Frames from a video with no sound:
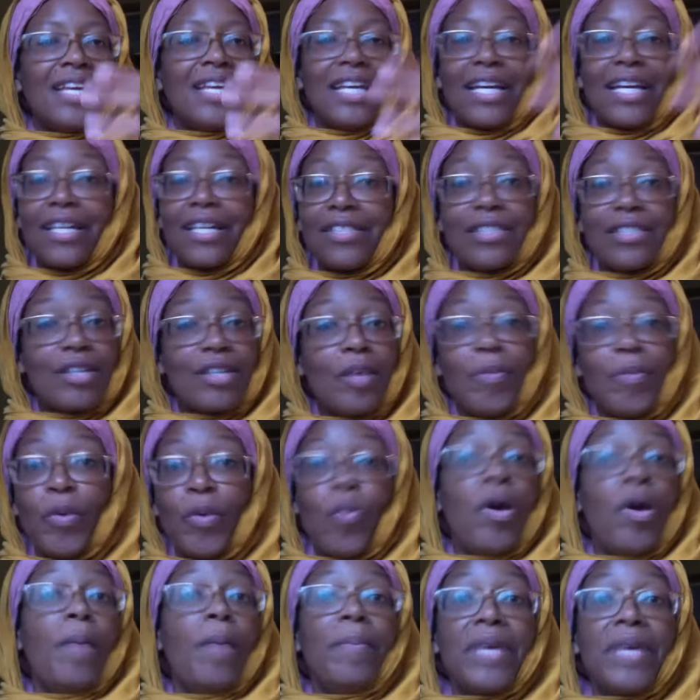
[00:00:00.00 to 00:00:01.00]
Because it's going to be
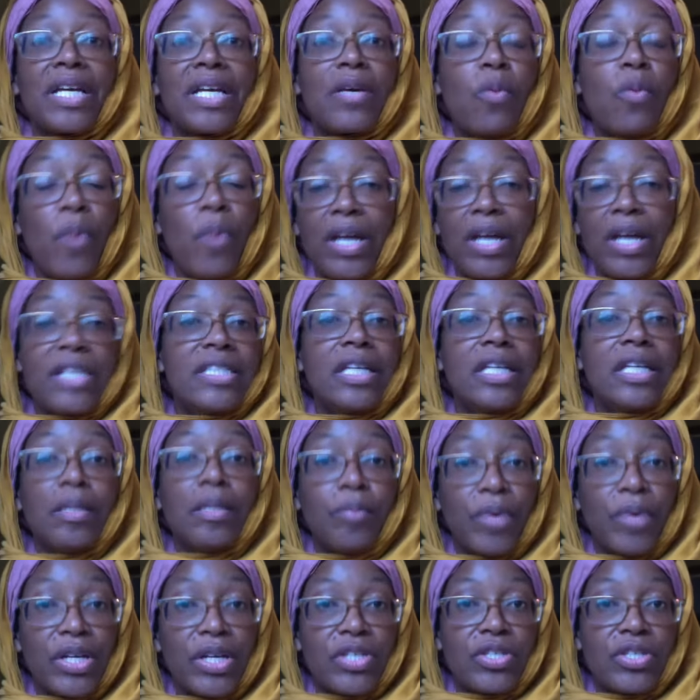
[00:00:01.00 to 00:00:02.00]
one big wedding
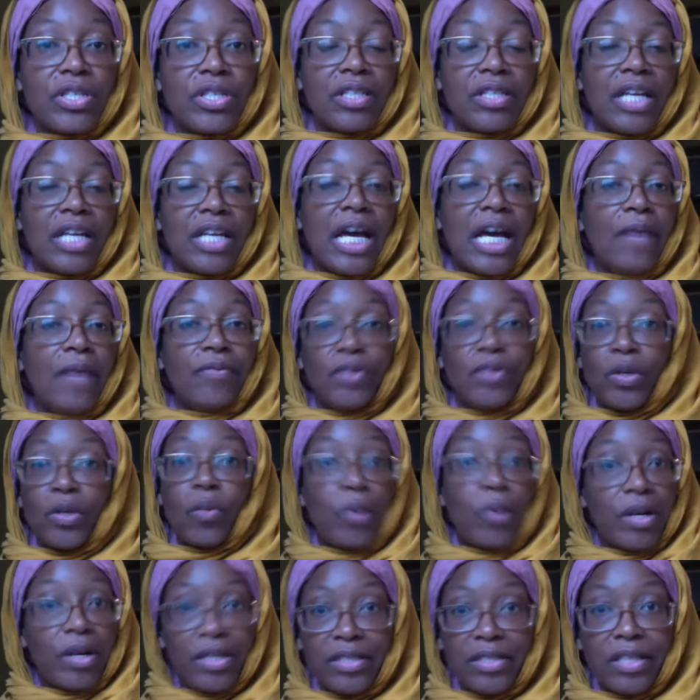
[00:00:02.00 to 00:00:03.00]
celebration after a
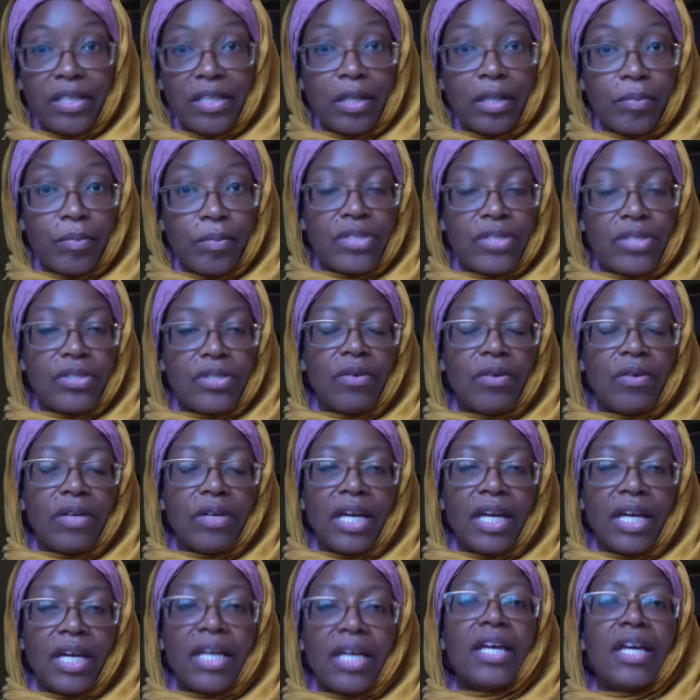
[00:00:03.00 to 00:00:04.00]
wedding celebration.
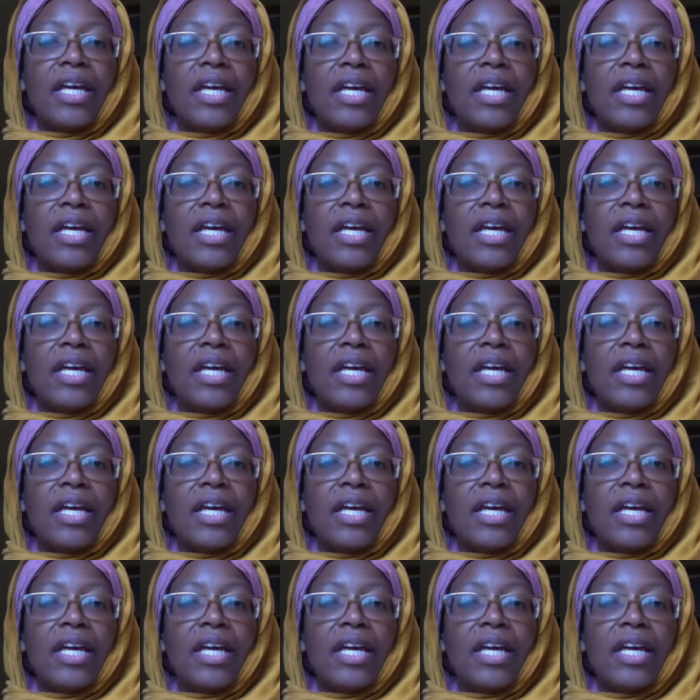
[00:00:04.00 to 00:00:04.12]
Okay.